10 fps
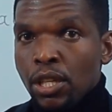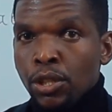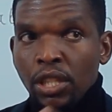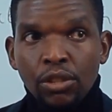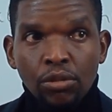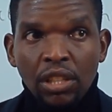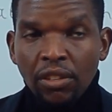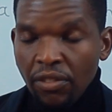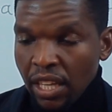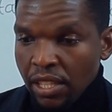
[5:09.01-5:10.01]
just to
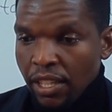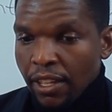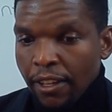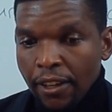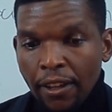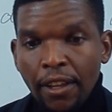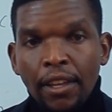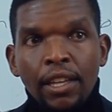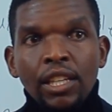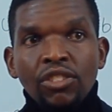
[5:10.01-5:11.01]
give that
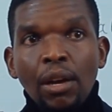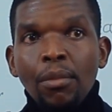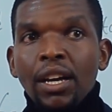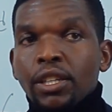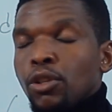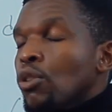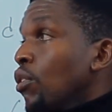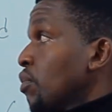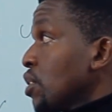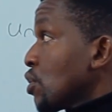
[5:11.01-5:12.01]
a summary
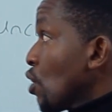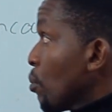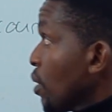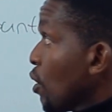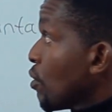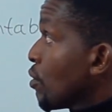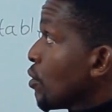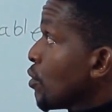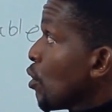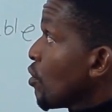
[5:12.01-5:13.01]
of this topic
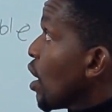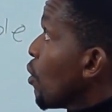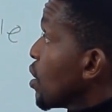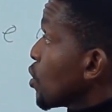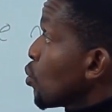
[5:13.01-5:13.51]
of ours.